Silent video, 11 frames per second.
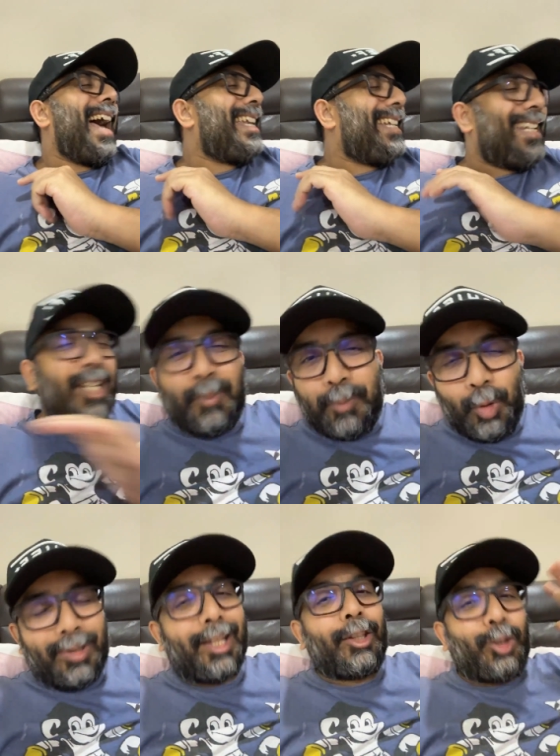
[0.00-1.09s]

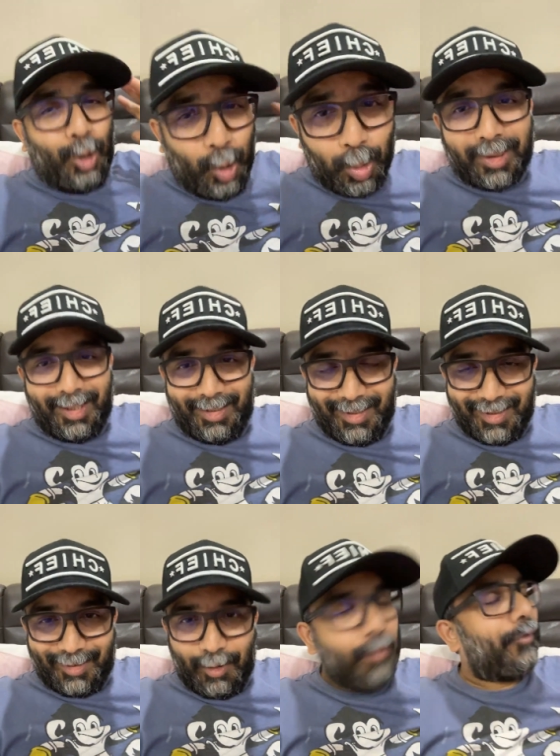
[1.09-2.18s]
undisputed truth
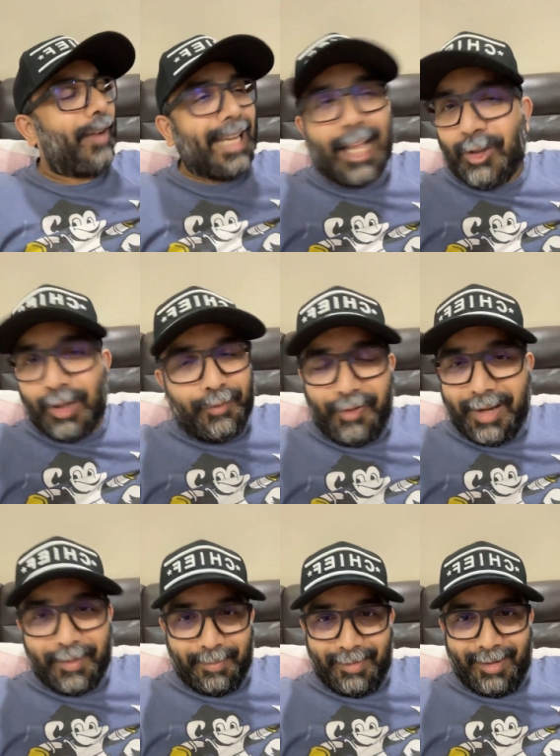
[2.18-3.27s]
of financial
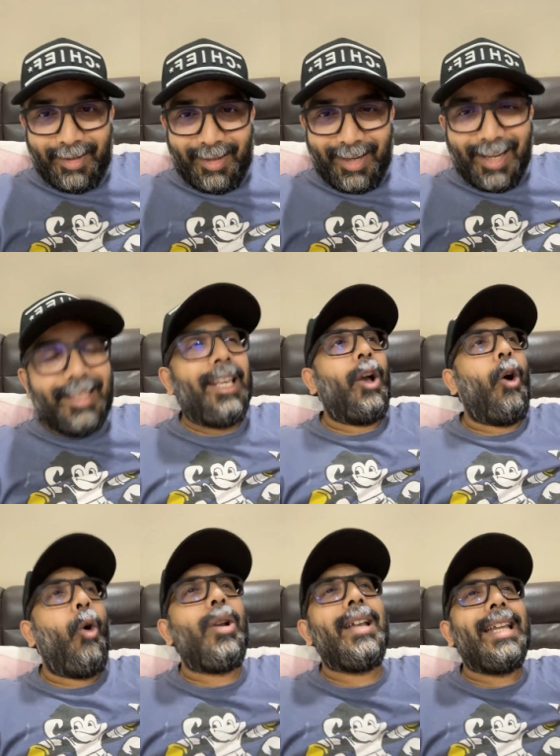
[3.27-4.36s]
freedom. The
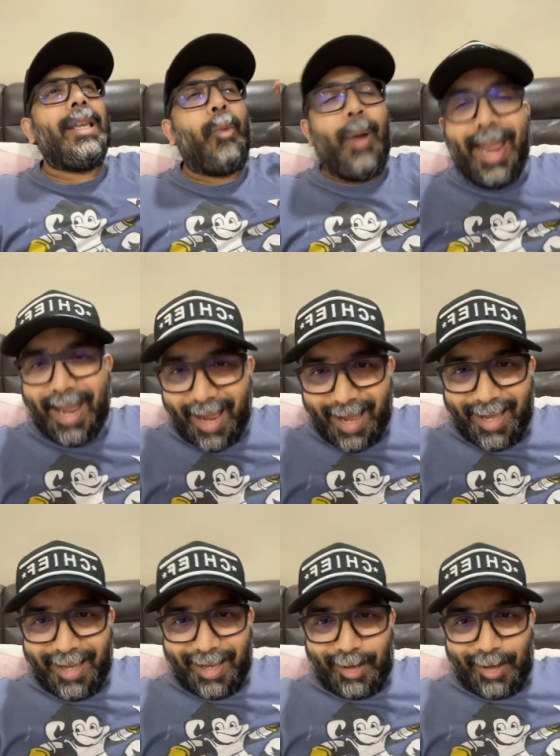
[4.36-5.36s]
only way